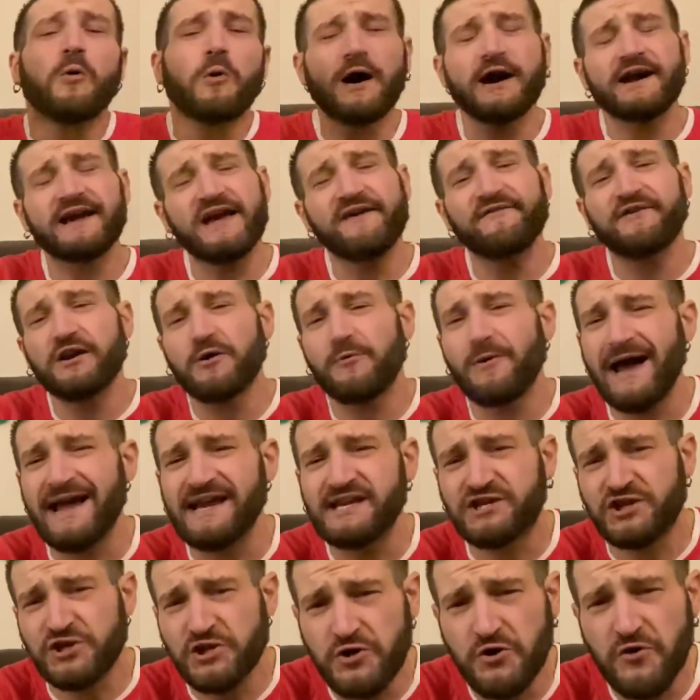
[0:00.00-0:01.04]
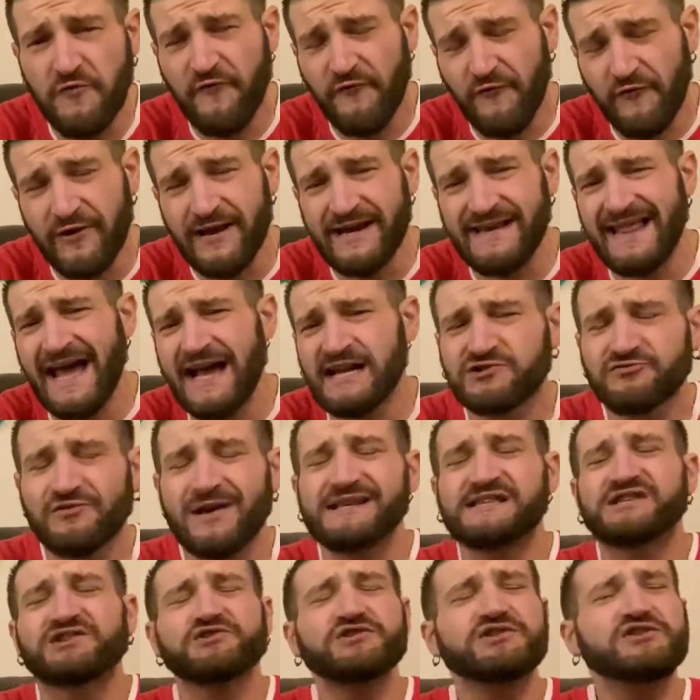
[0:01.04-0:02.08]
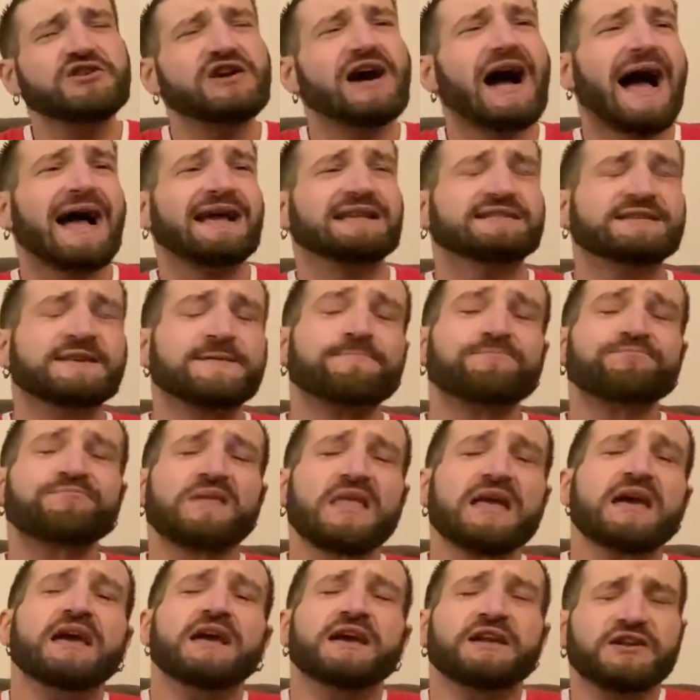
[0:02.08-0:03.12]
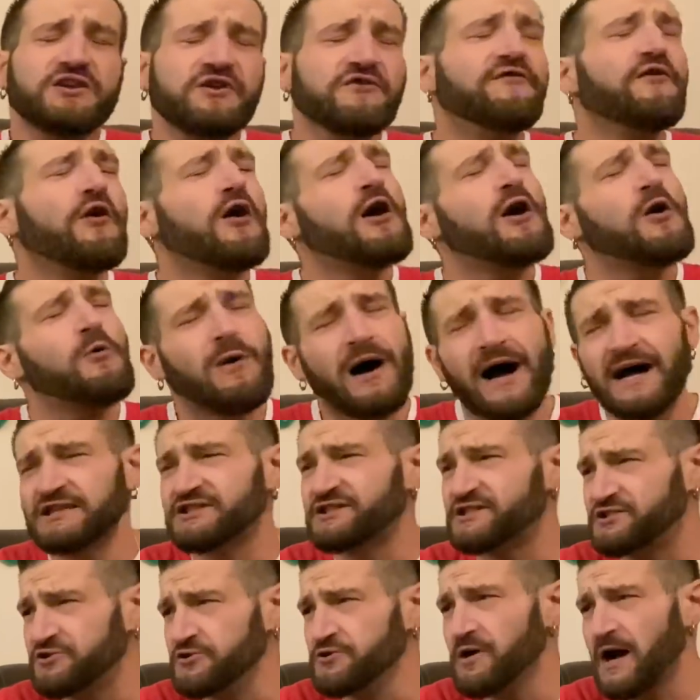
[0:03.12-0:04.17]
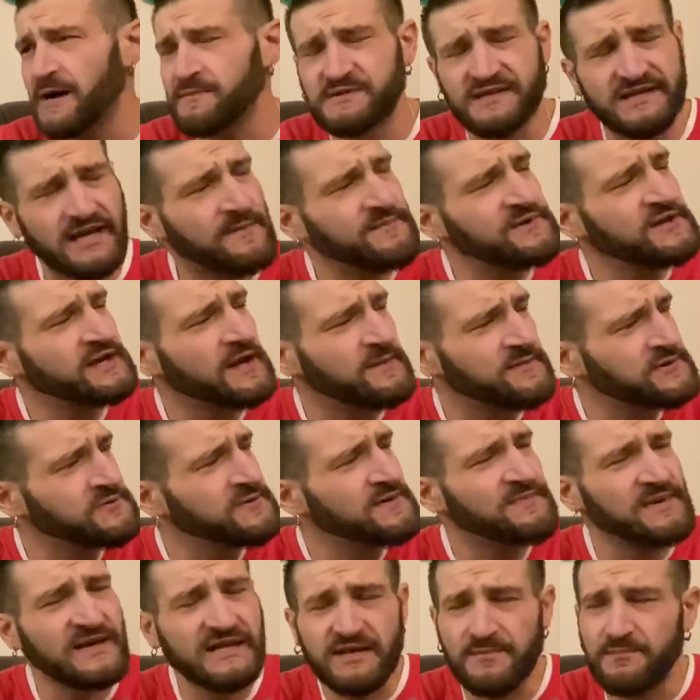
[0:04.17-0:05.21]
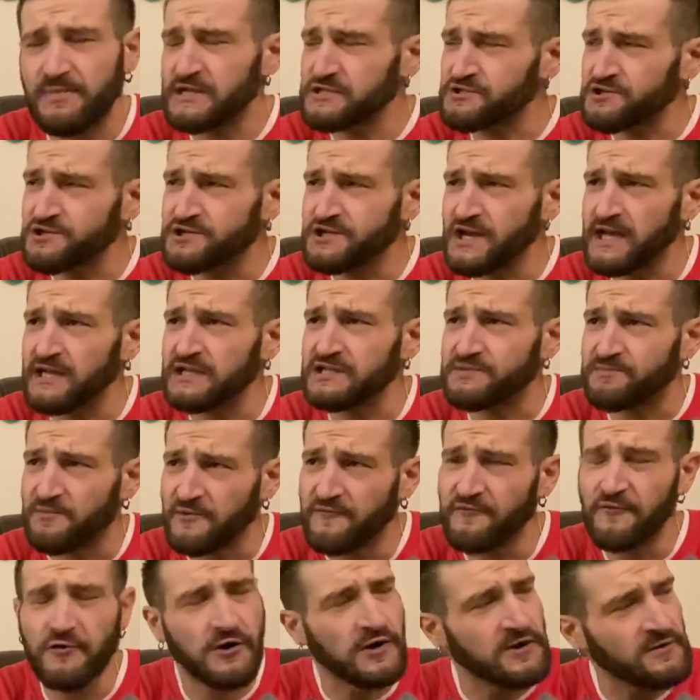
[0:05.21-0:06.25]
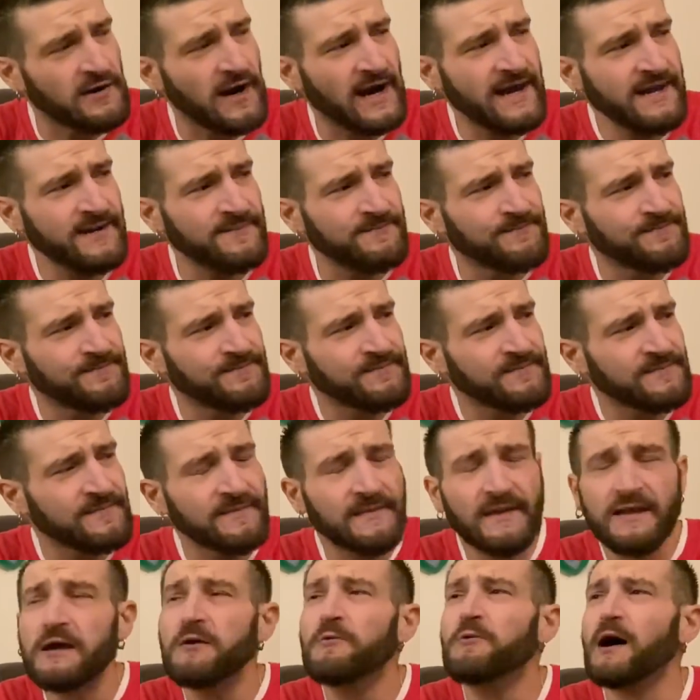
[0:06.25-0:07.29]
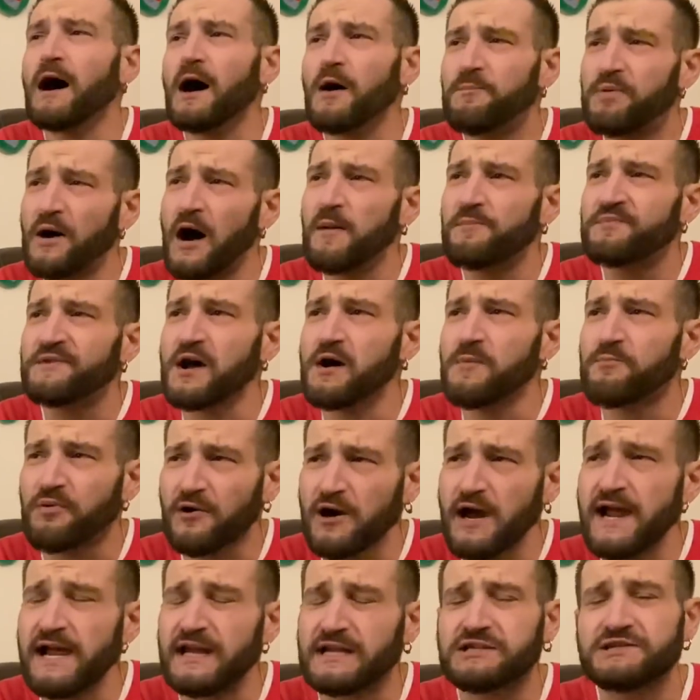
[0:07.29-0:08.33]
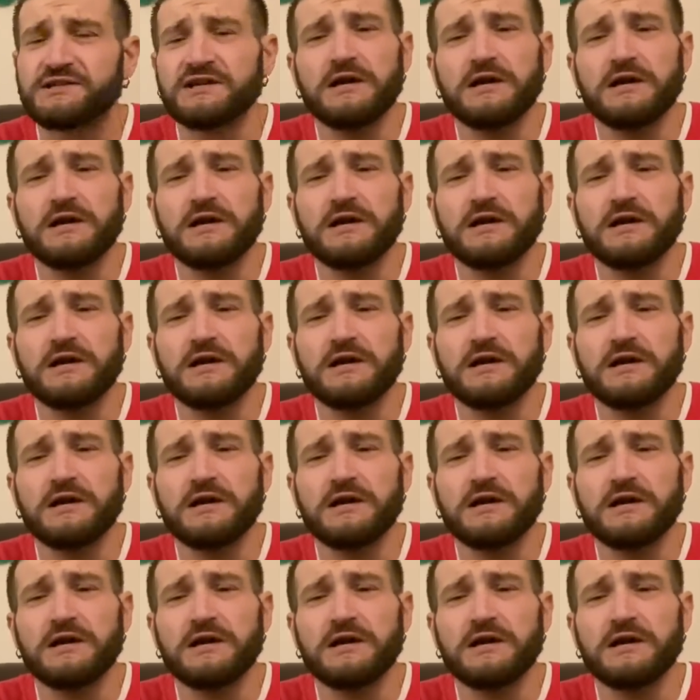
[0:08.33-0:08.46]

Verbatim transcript: We're giving away two free. That's right. So you guys, You've all watched Duhop's WWE Beat the Buzzer Challenge before, right? I think I've seen it. Well, pumped up brakes.